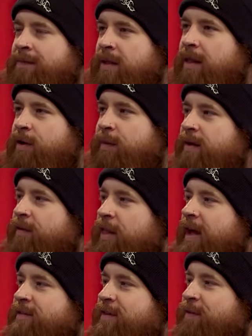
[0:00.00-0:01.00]
little bit of a
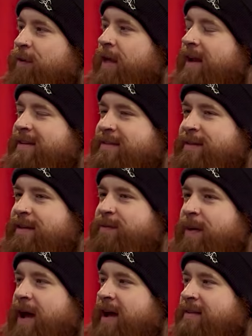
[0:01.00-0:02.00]
legend for that. He's
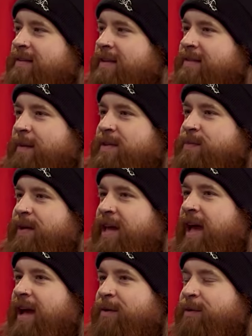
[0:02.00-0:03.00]
passed. His name is
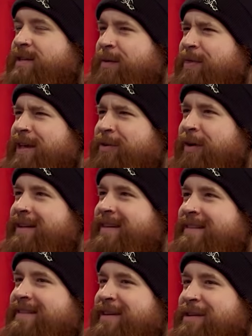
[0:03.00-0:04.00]
Biket, which I think
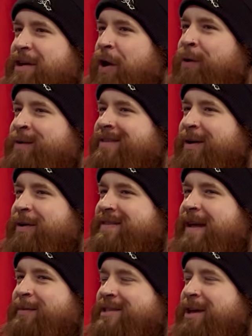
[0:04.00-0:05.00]
translates to goat. So his
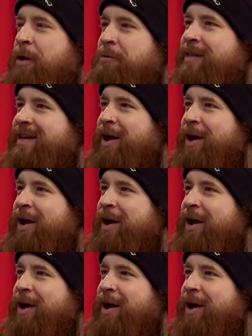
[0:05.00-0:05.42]
name is Goat the